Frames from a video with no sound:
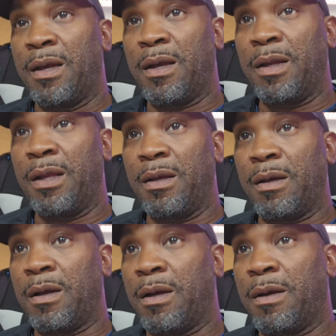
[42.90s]
And he,
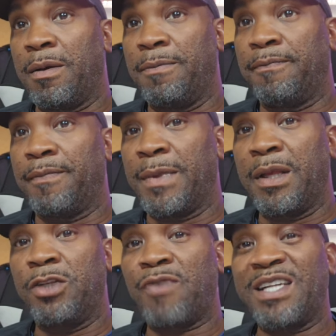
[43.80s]
uh,
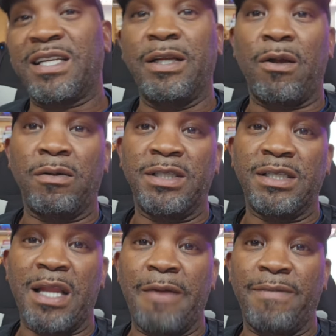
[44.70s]
he tragically lost
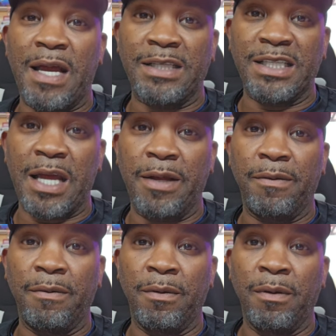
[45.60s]
his life last night.
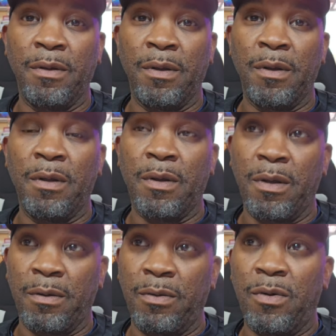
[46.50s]

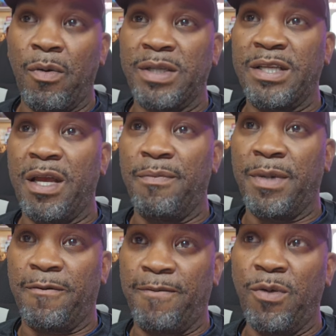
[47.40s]
You know, as him
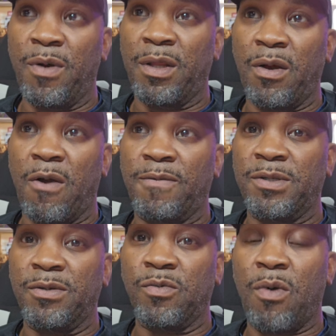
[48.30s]
and a few other
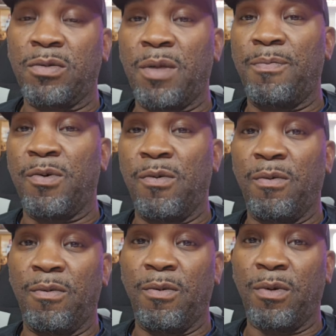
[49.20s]
officers walked up
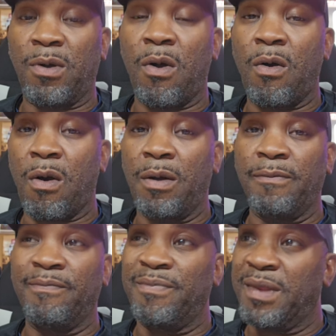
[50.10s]
on a car
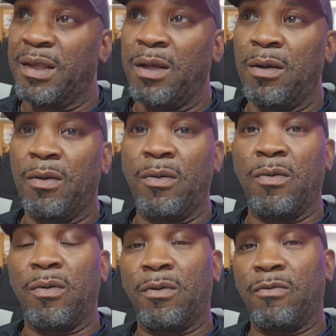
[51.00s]

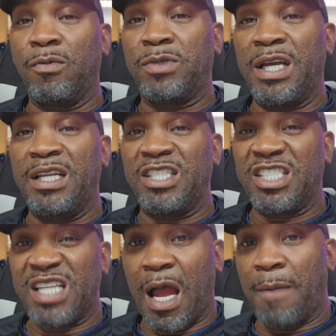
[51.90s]
on a routine
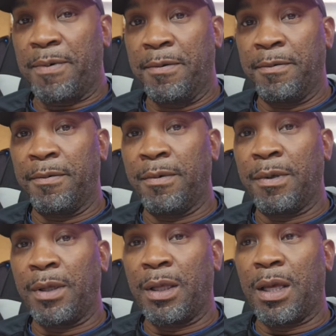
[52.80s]
stop.
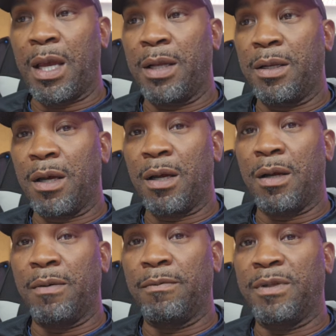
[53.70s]
And
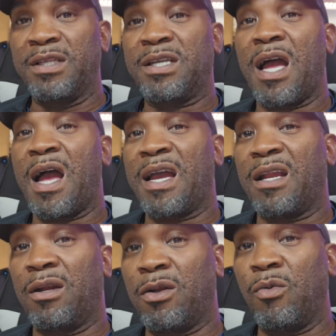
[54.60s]
uh, this guy got
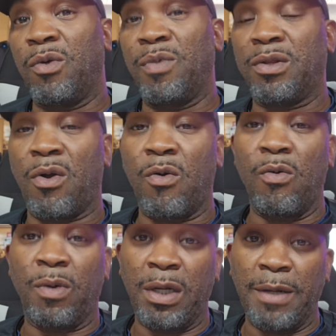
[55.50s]
unloaded with the
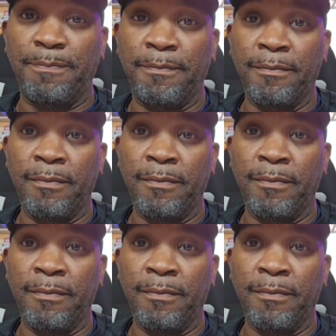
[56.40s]
whole clip